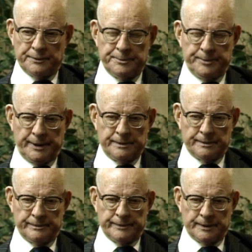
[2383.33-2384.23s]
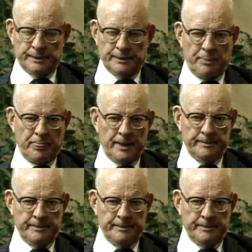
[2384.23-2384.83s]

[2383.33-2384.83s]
in spite of